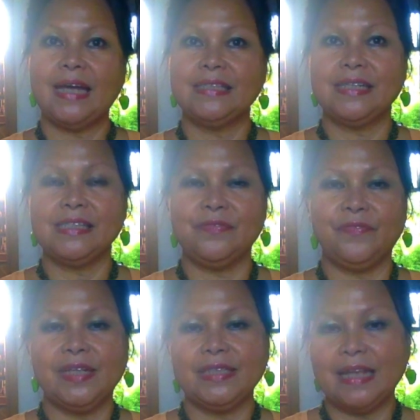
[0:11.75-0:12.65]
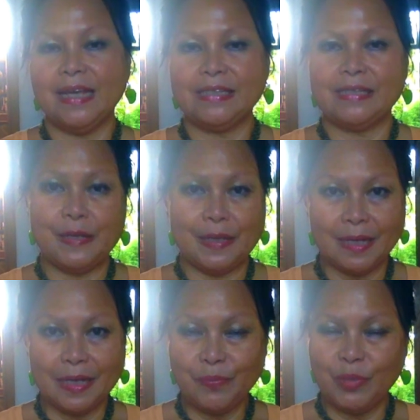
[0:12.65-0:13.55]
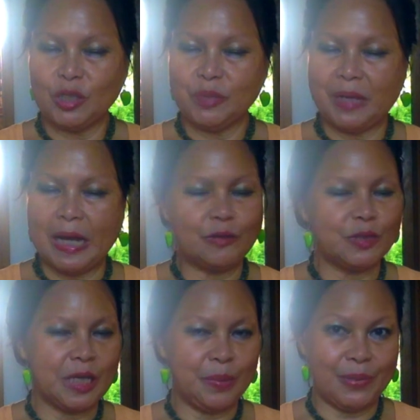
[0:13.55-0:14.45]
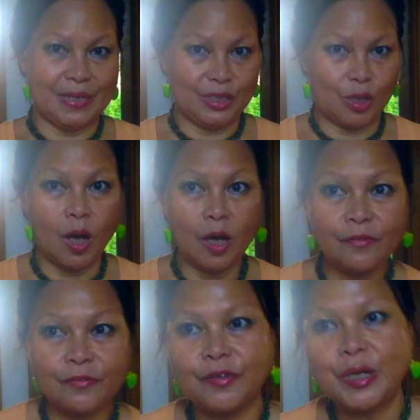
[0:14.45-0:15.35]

I just felt like staying in because my housekeeper is off,